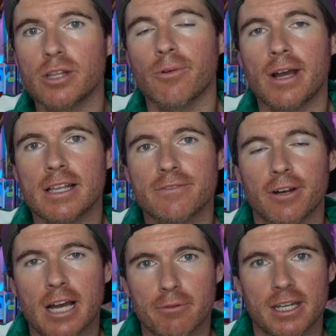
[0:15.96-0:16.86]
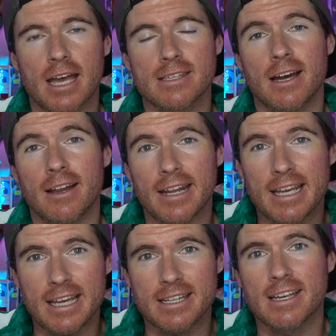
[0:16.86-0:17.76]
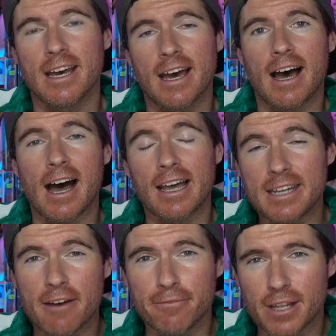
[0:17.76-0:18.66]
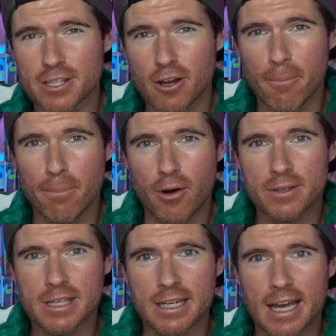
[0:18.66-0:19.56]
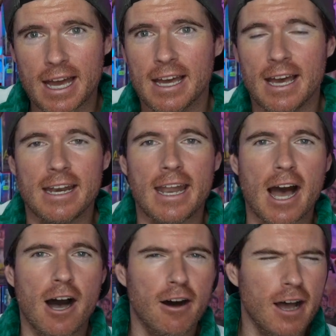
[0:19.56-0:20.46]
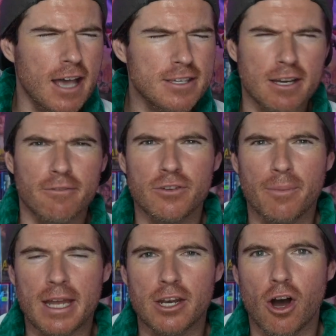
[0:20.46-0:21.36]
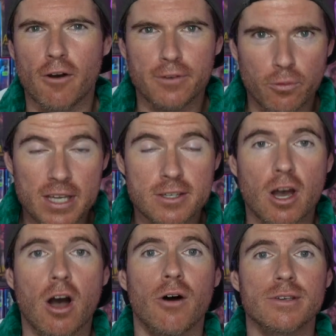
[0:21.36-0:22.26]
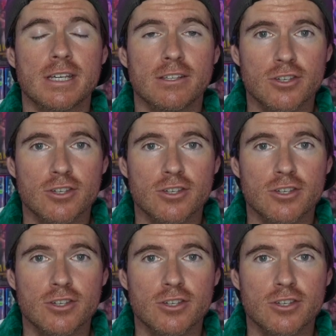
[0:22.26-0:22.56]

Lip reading: the rounds for a couple of days now. It hit Netflix on Boxing Day. Now, as some of you may know, a few weeks ago, I was in